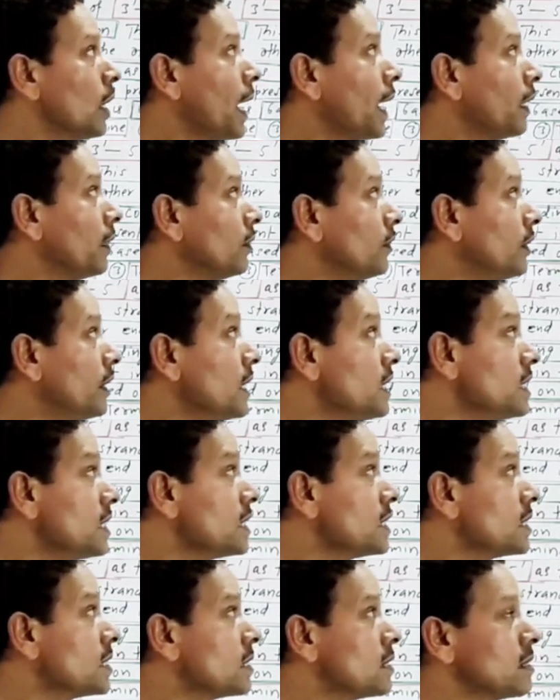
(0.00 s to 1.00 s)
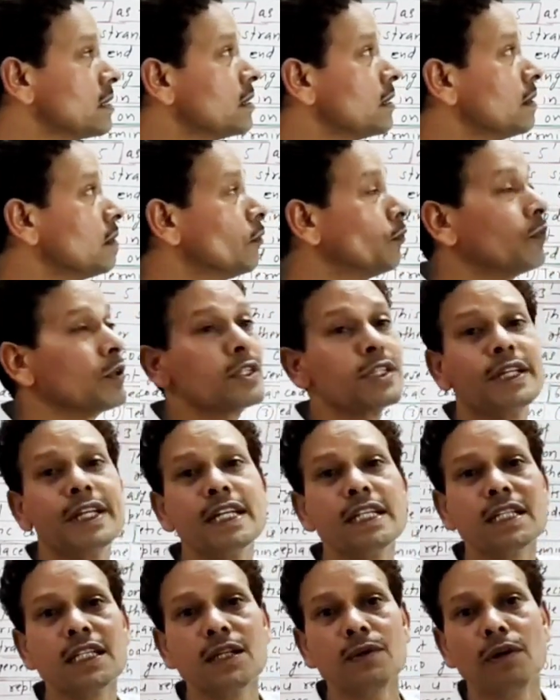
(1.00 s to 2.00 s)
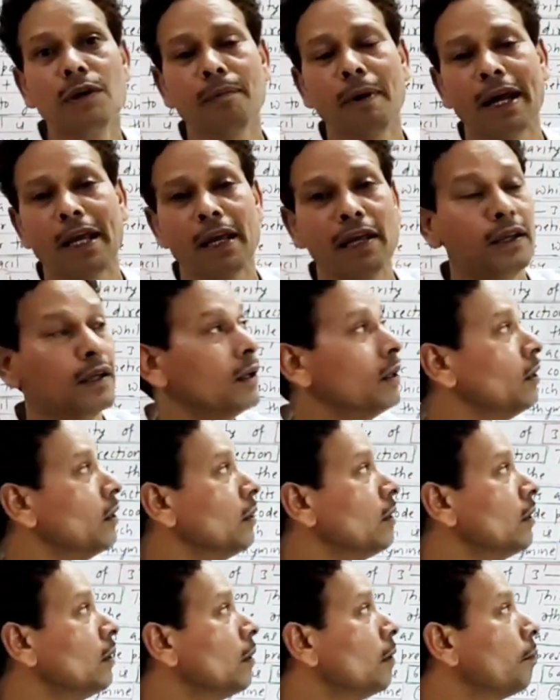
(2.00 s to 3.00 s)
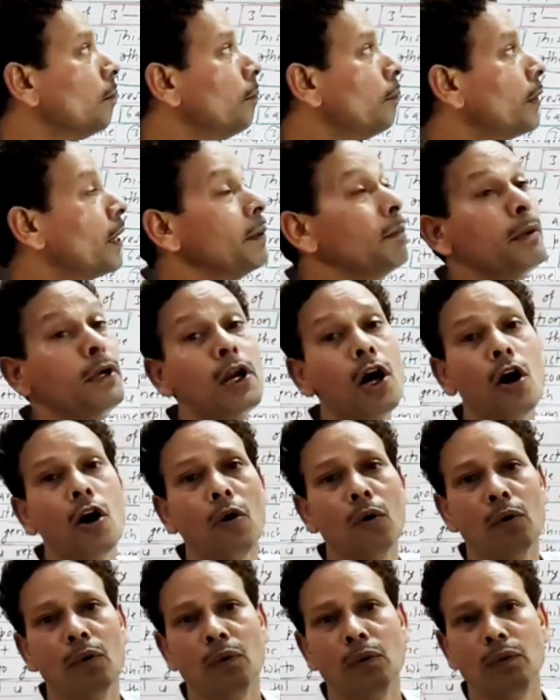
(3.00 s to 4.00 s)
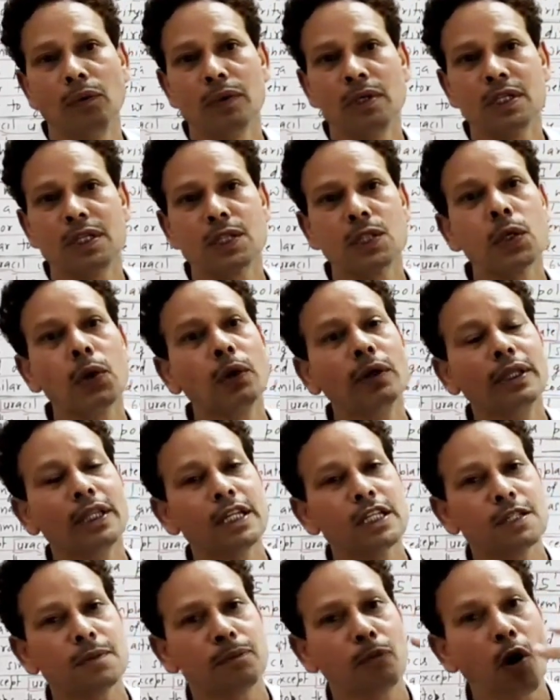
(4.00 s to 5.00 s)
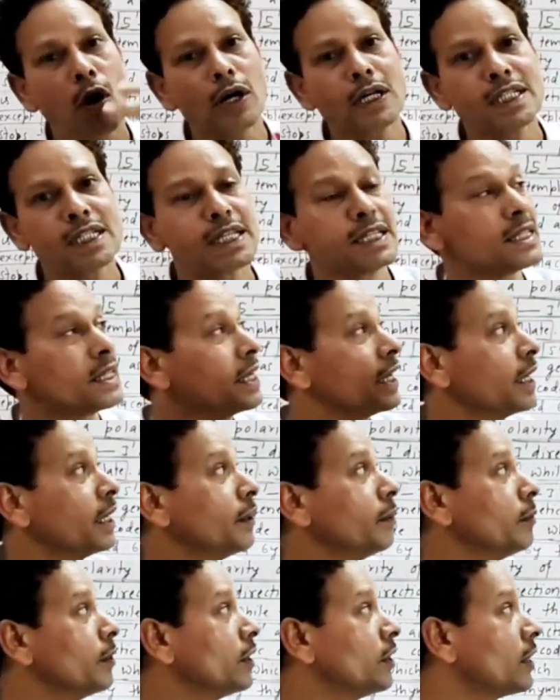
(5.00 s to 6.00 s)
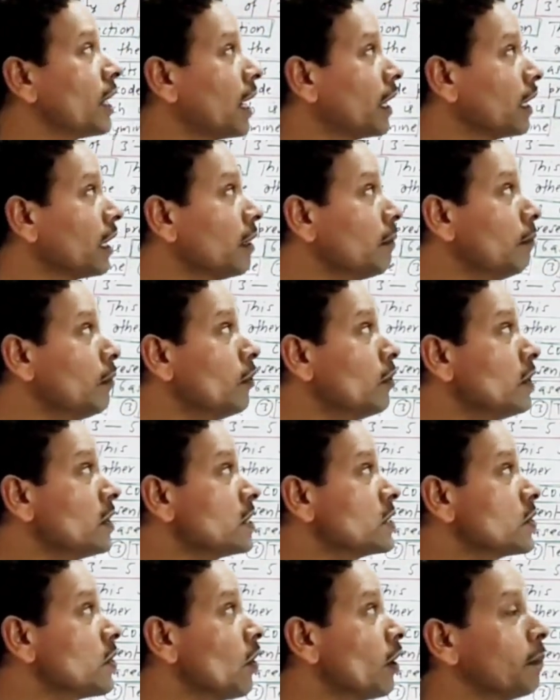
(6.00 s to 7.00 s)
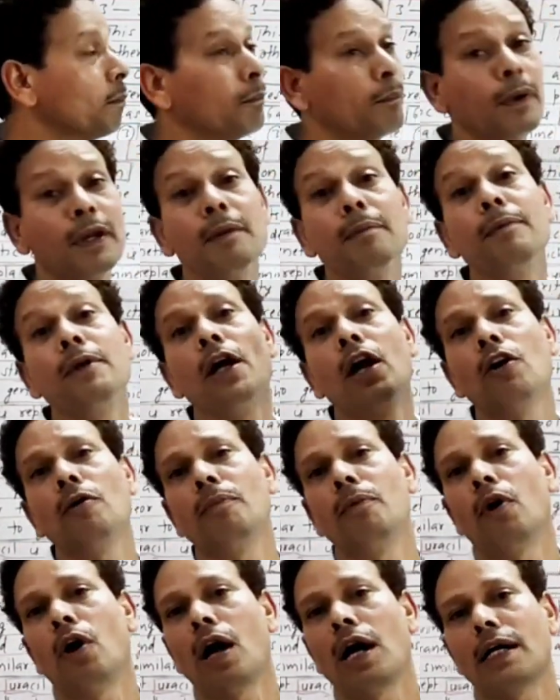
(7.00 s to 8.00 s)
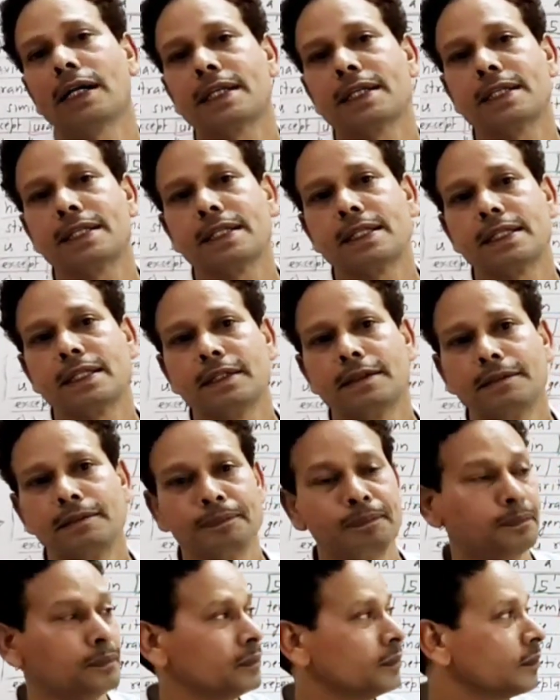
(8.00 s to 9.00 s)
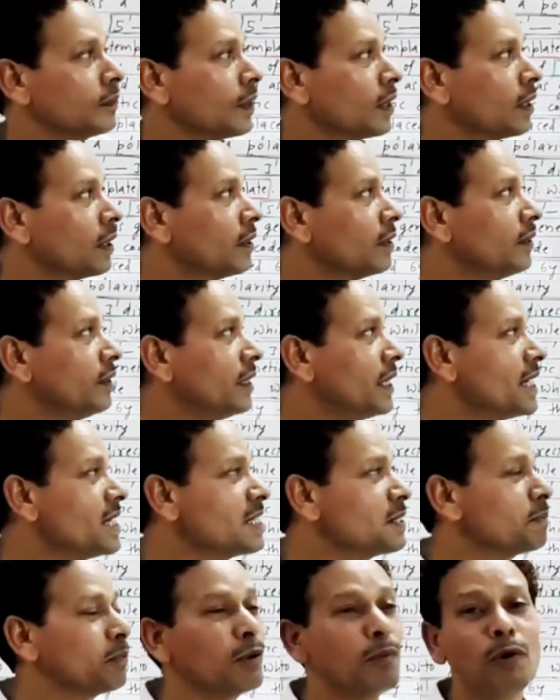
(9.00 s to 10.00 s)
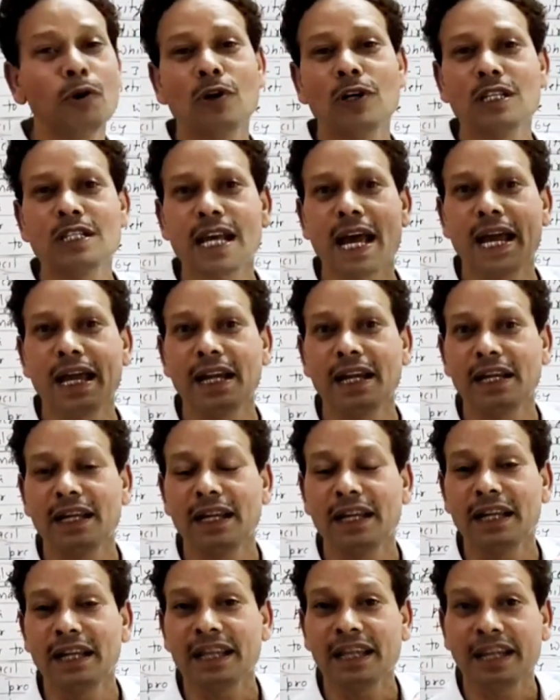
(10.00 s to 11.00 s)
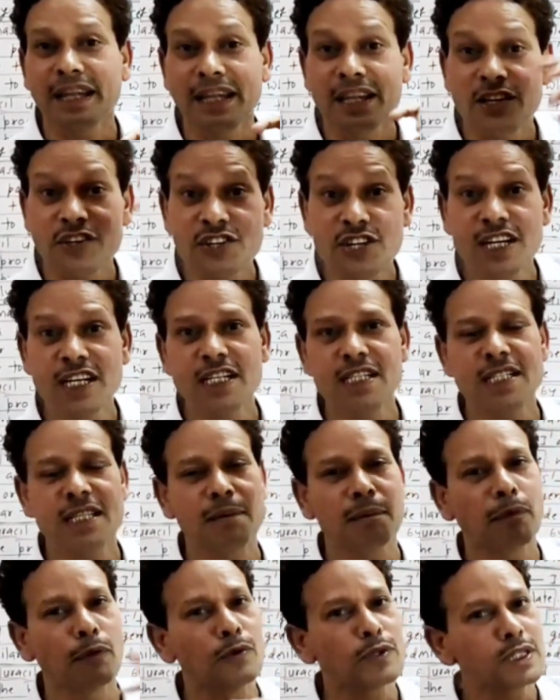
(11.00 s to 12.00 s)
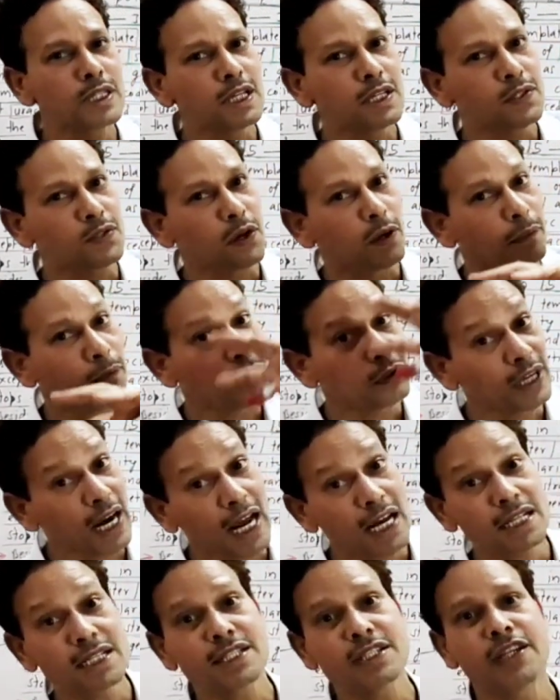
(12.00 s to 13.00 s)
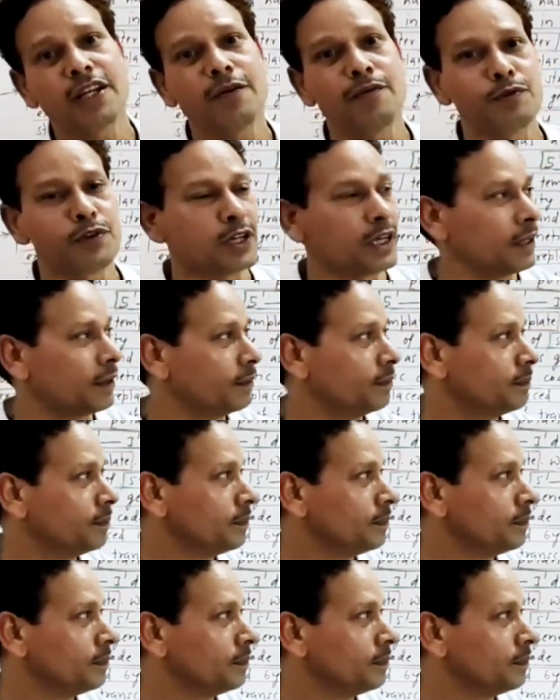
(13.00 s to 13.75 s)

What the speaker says: And this was discovered by Pribnow. So this box is named TATA box or Pribnow box. This promoter site, it initiates the process of transcription.